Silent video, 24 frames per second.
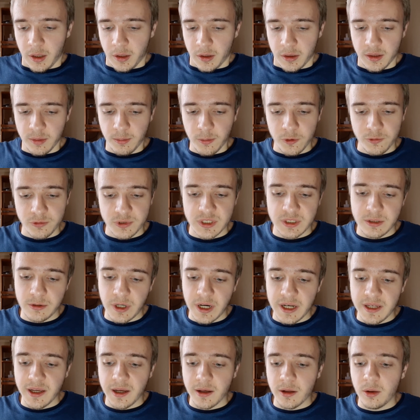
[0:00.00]
the most
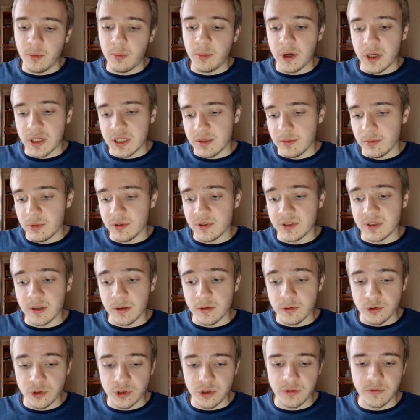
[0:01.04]
radical possible
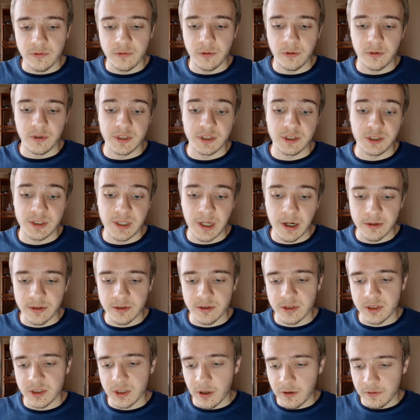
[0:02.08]
solution for constructing
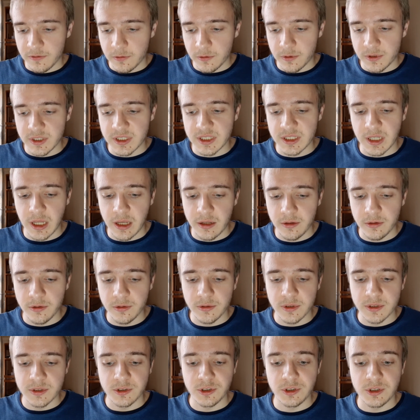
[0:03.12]
software is not to
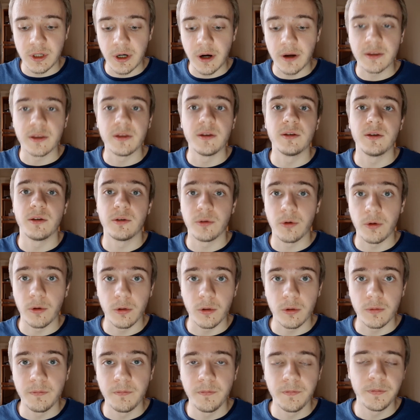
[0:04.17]
construct it at all.
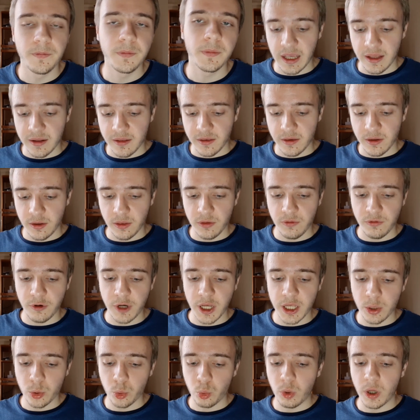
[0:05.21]
And the
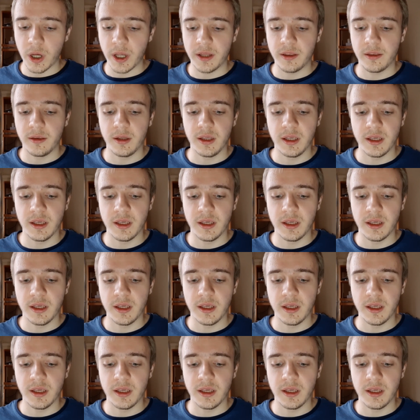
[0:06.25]
final one